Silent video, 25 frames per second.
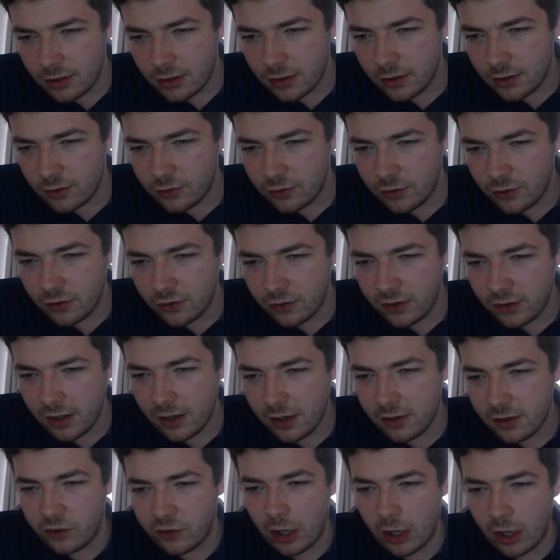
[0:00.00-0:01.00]
Should have stayed
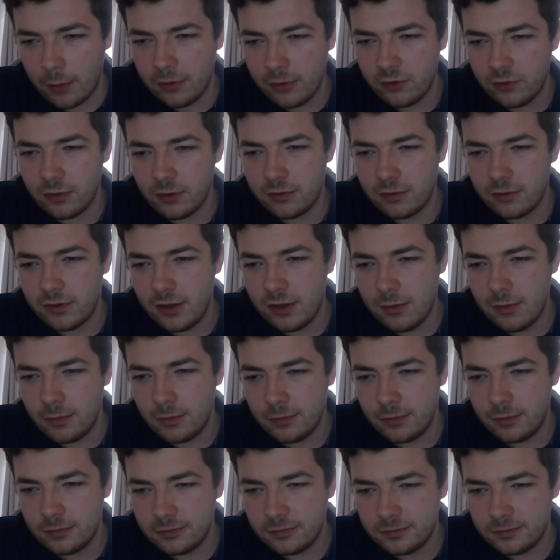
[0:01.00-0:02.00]
at the championship
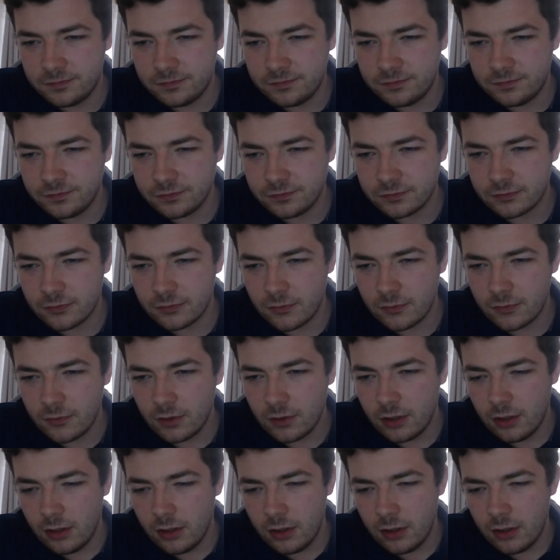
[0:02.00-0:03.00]
team.
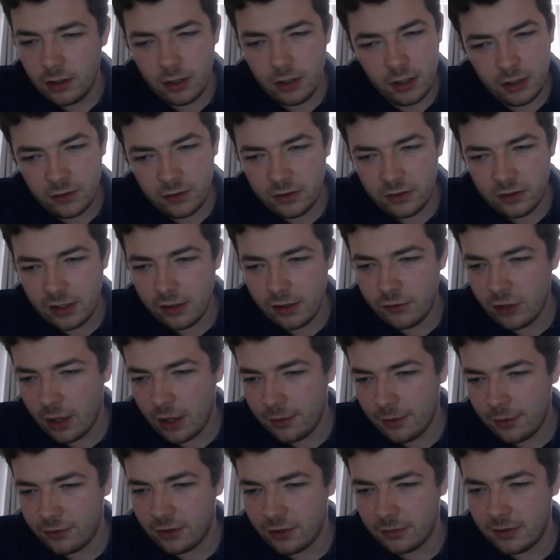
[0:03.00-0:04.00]
Yeah, you can stay at the
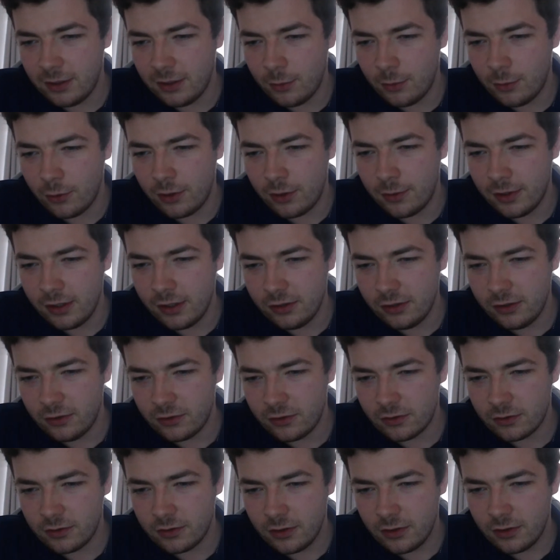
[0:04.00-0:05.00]
championship team all he wants.